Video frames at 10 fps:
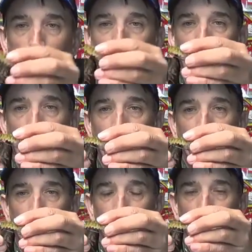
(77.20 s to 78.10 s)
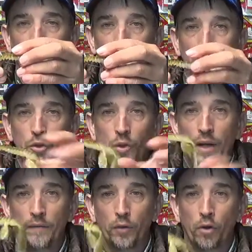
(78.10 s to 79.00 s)
And then since you
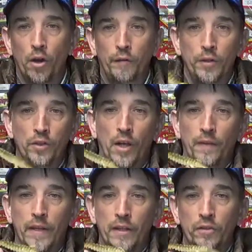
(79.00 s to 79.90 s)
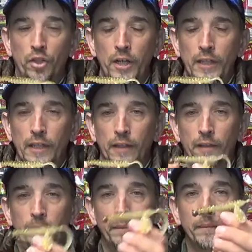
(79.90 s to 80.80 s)
have the crawfish on that shaky head,